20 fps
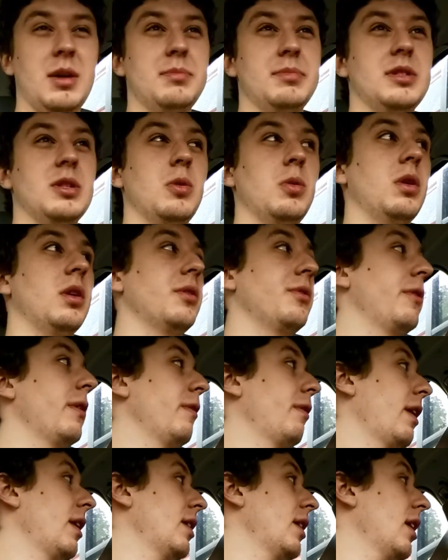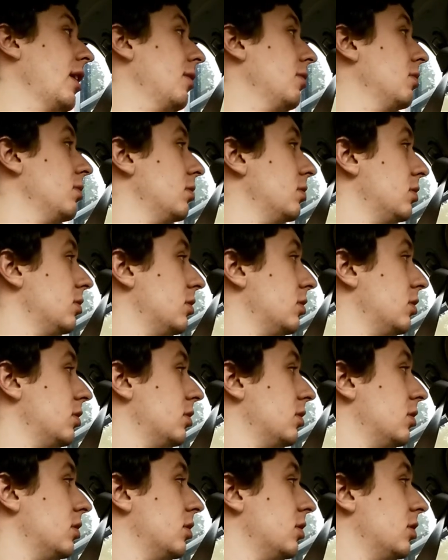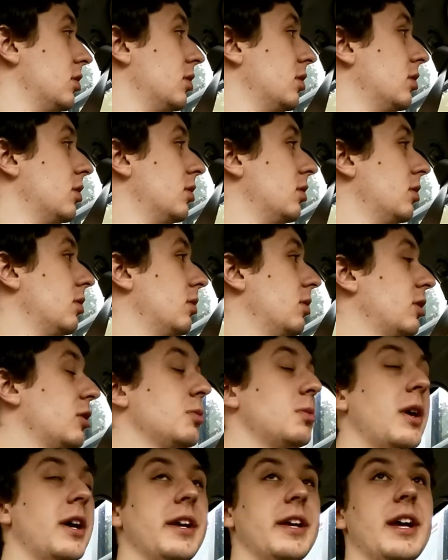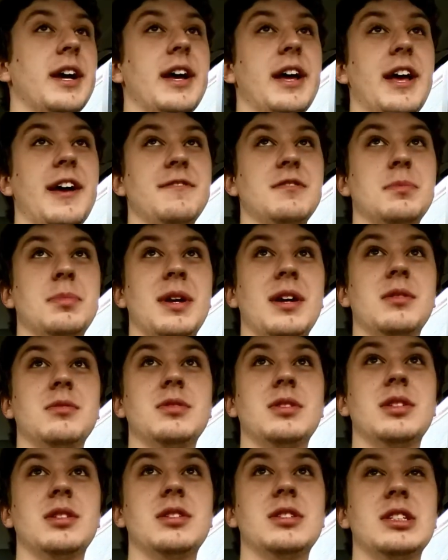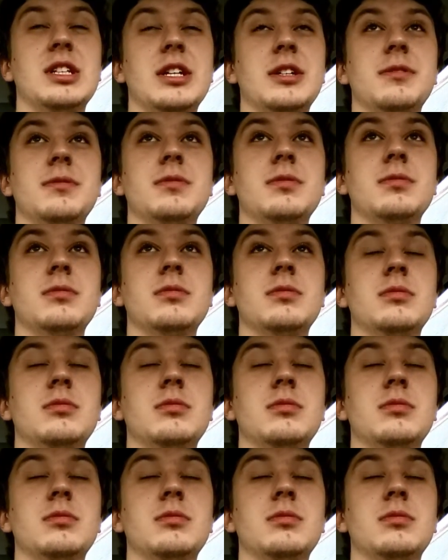I'm so hungry right now. This is why I got half a pound instead of